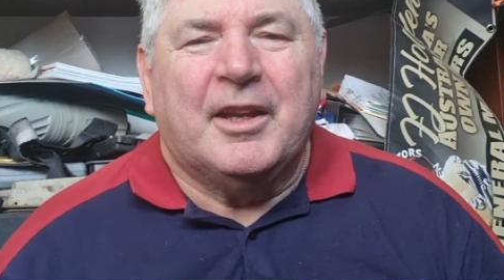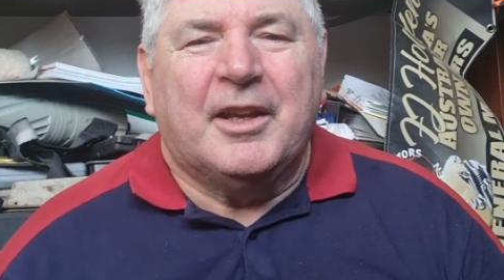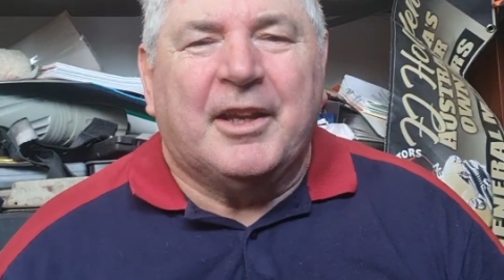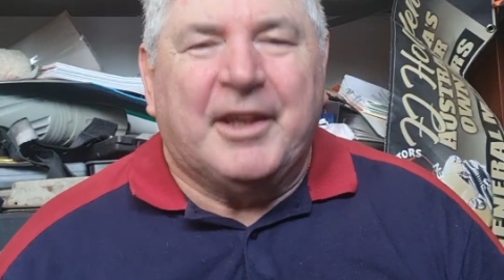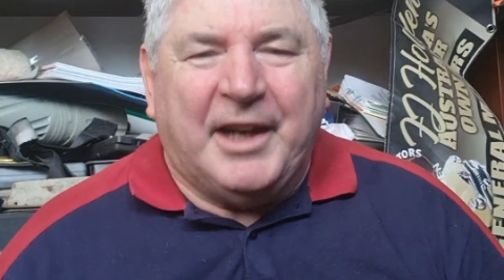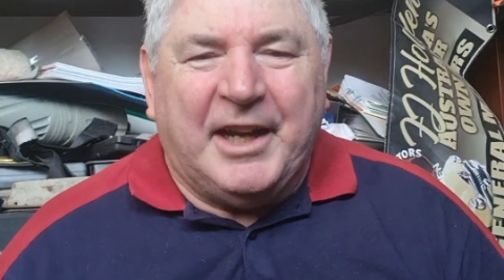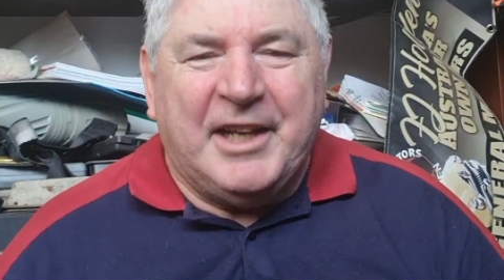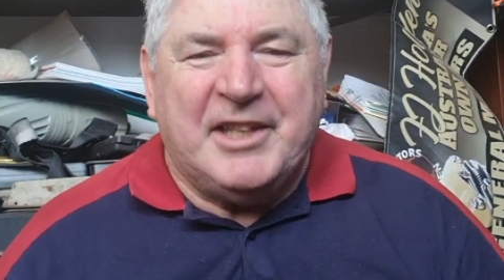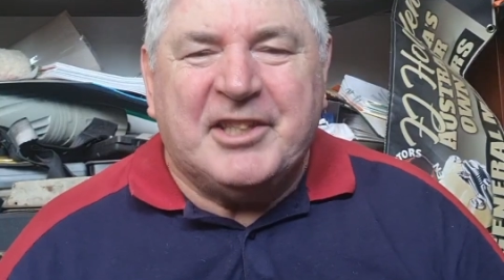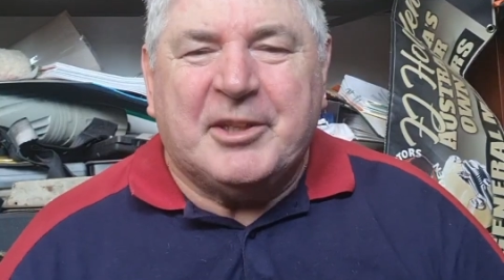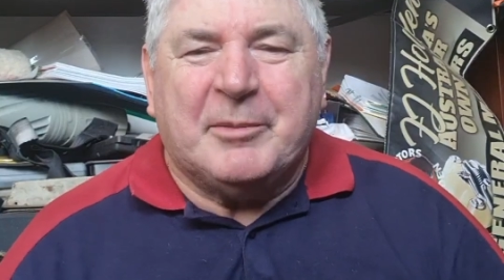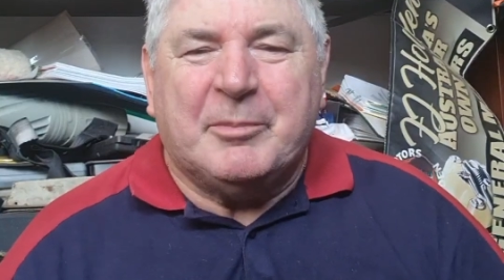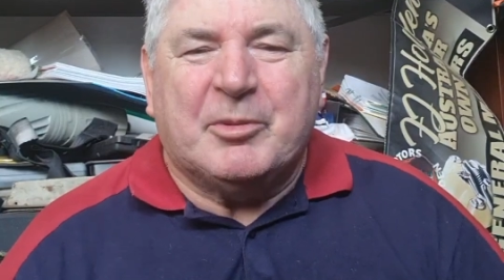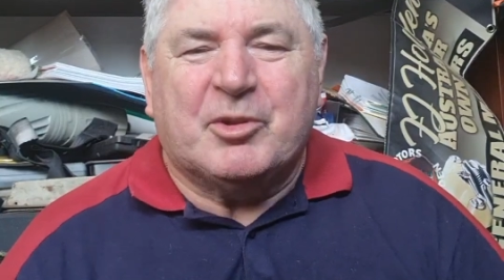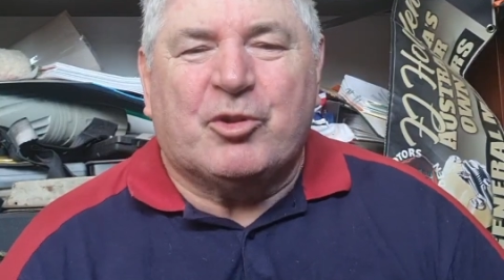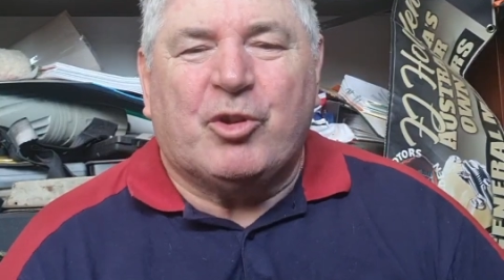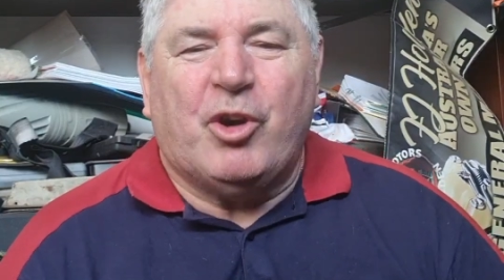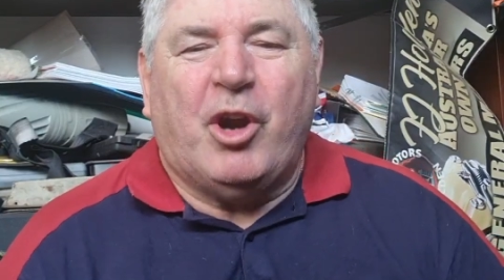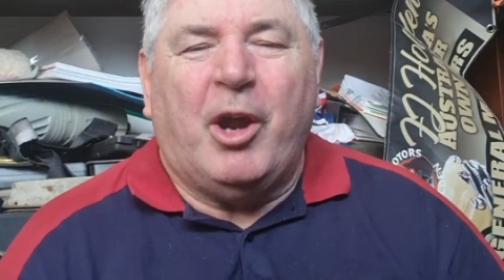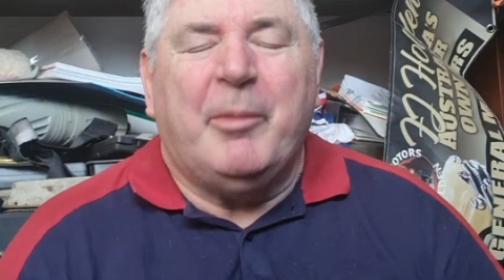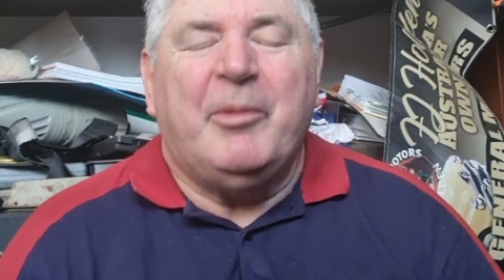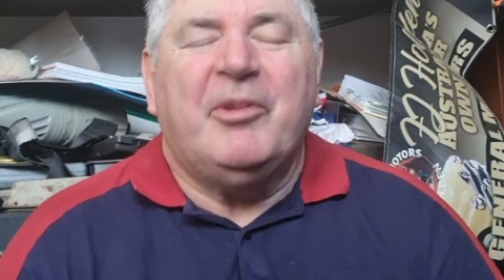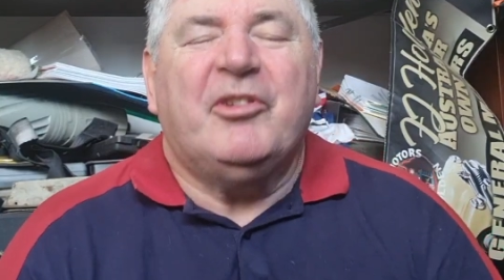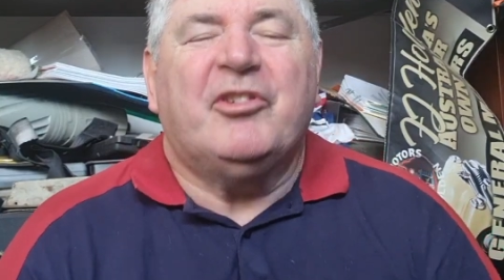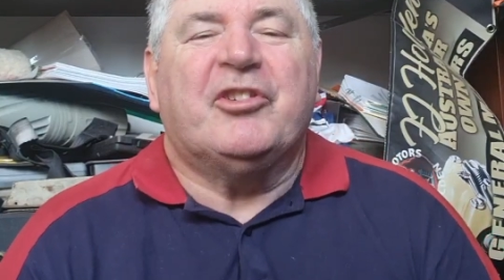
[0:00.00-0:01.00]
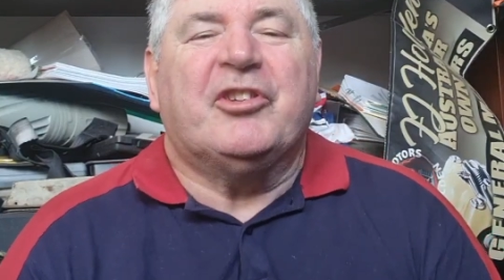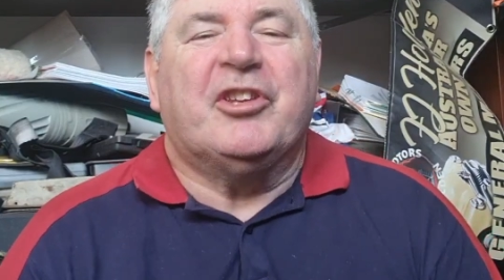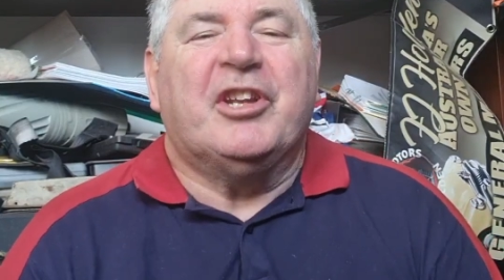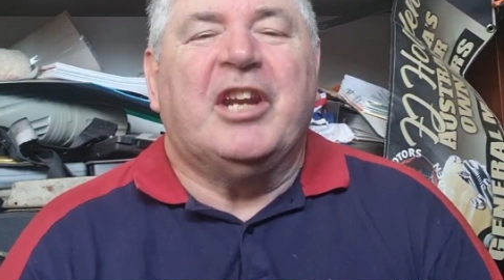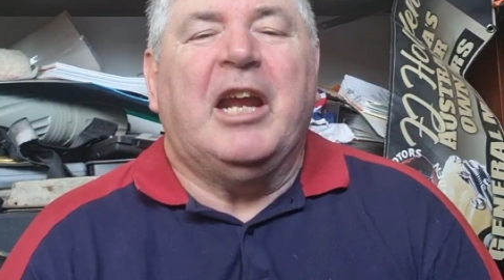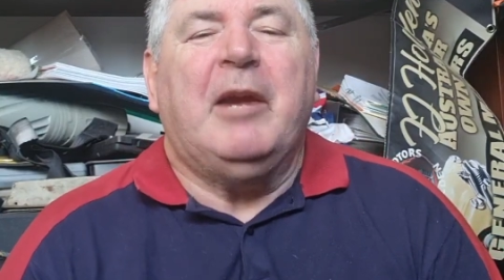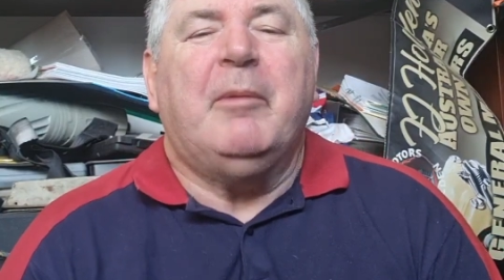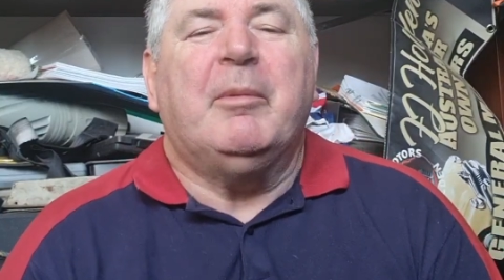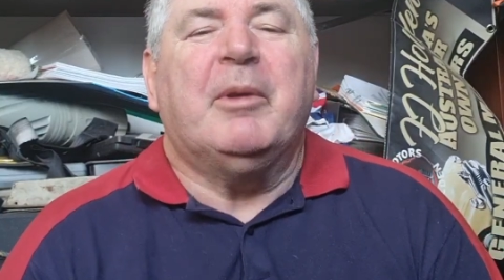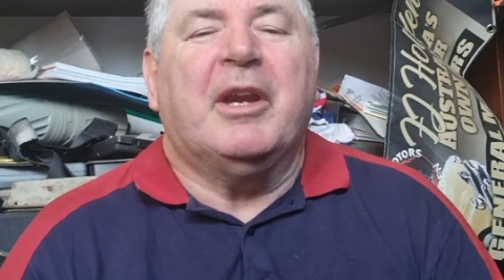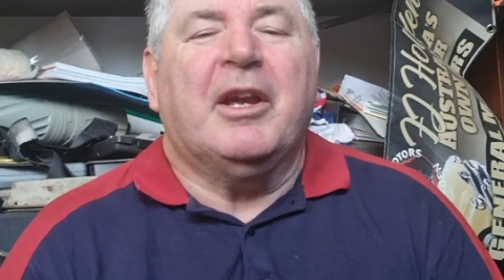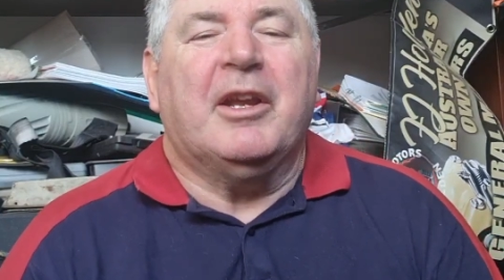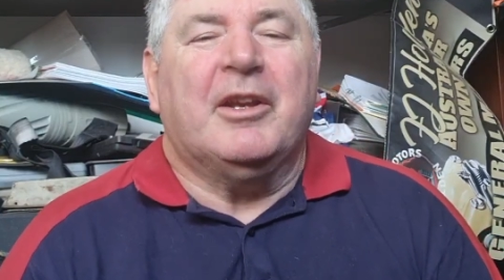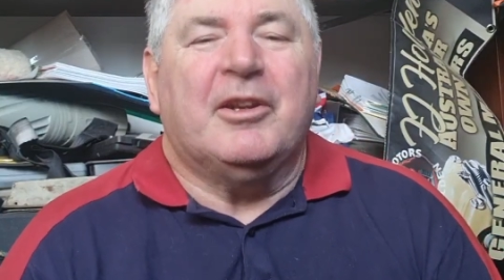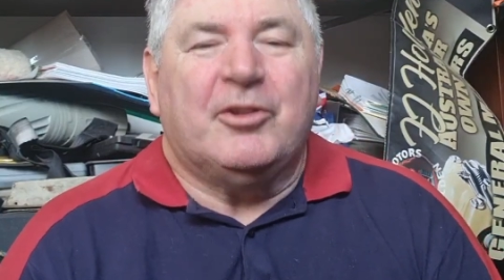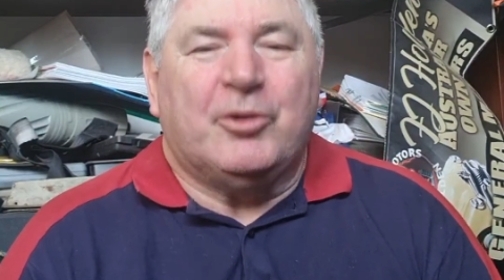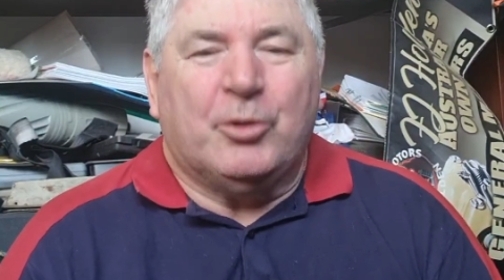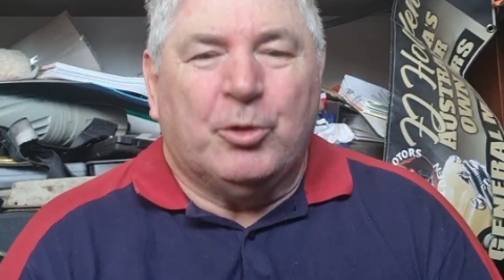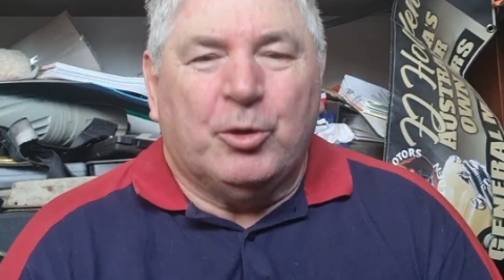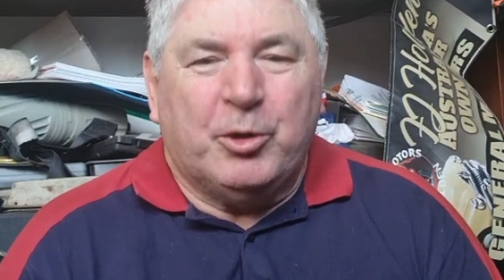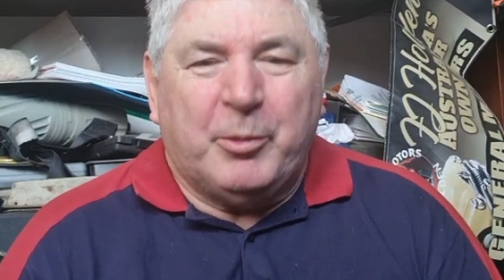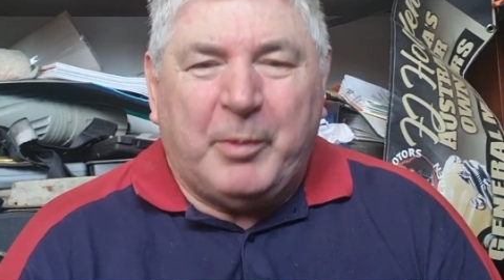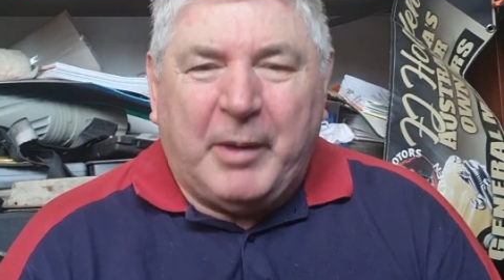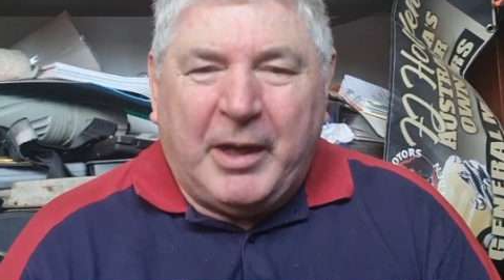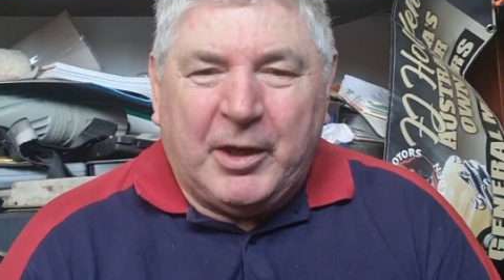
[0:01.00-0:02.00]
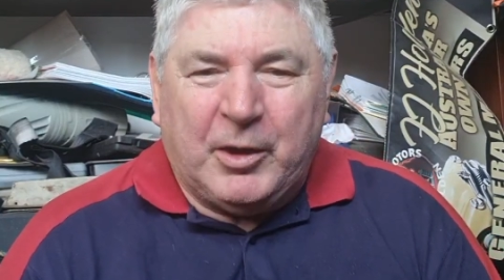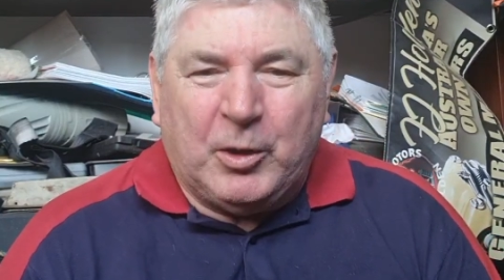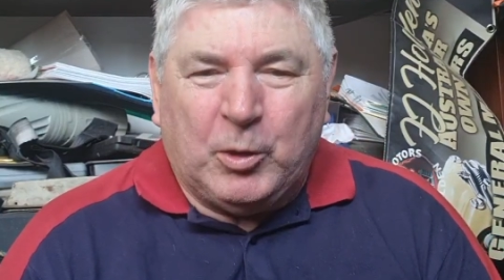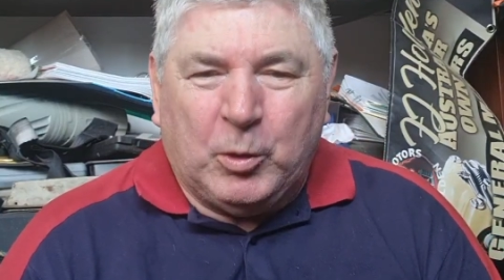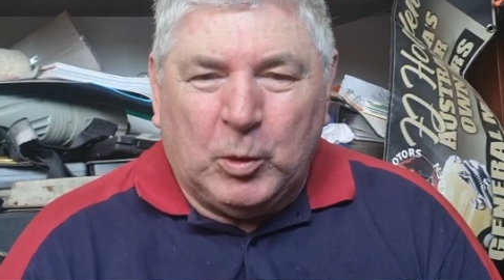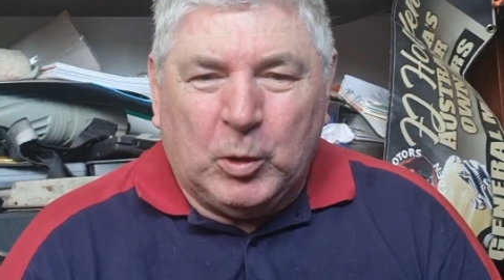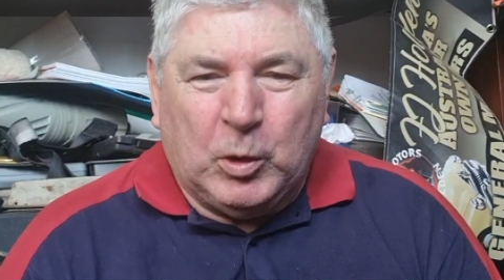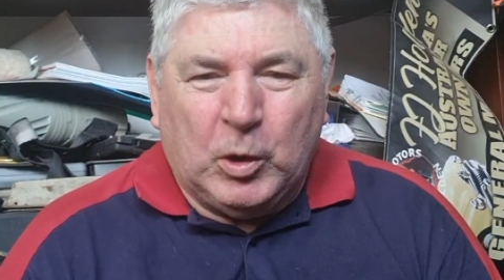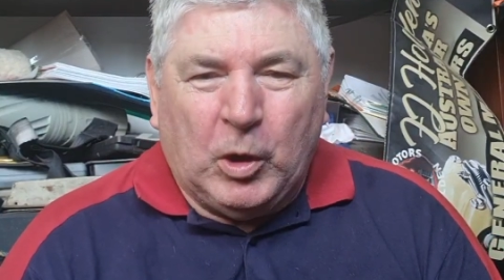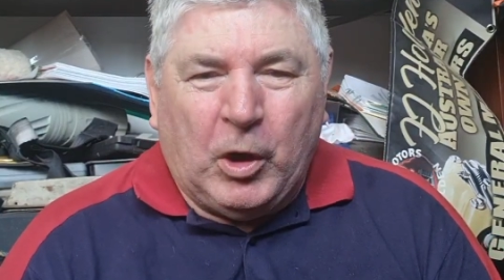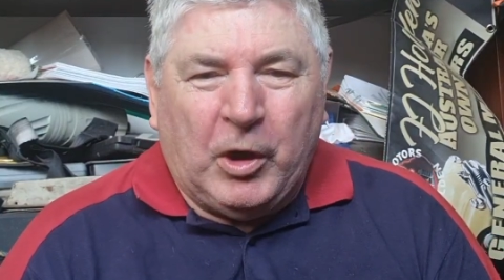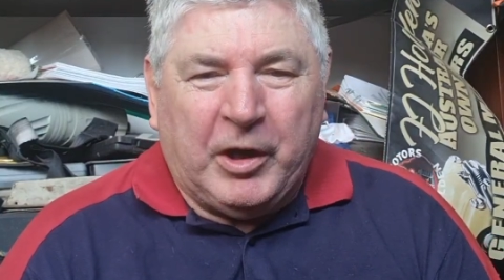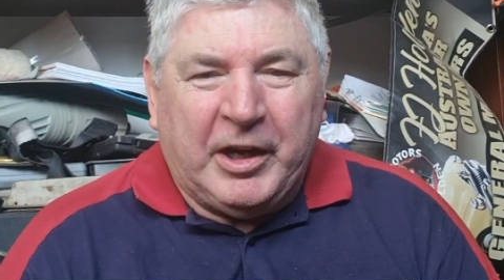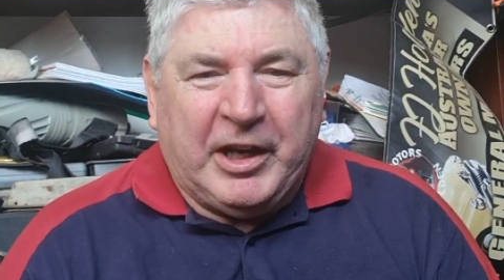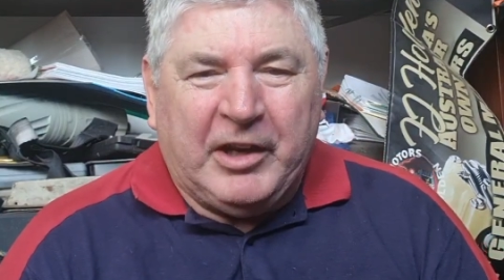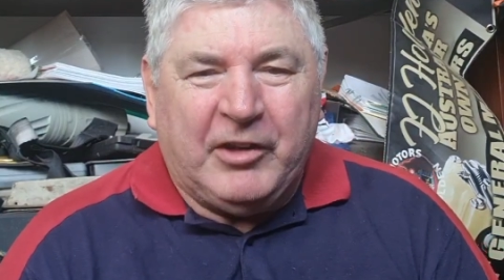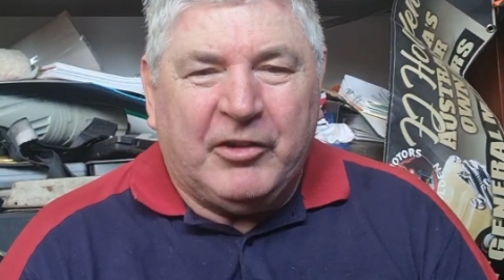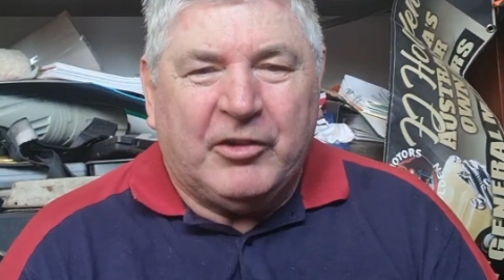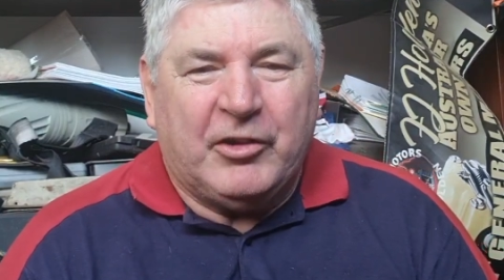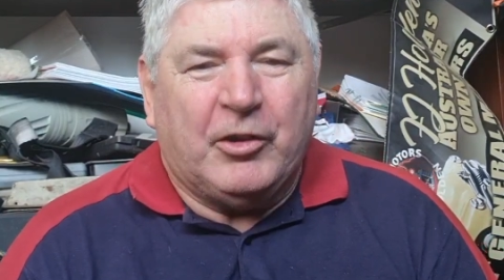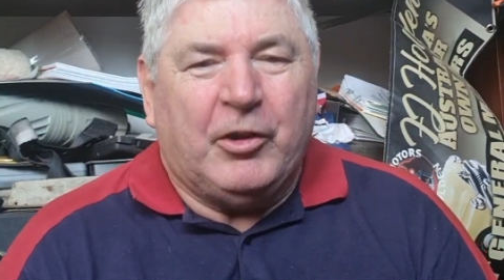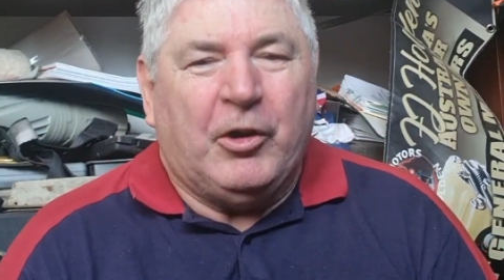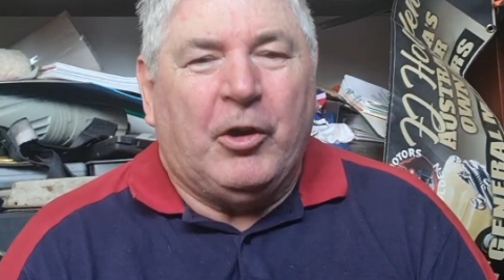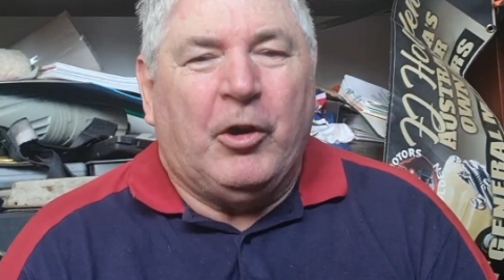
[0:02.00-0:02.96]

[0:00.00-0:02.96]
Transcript: G'day subscribers, today we're going to talk about hood linings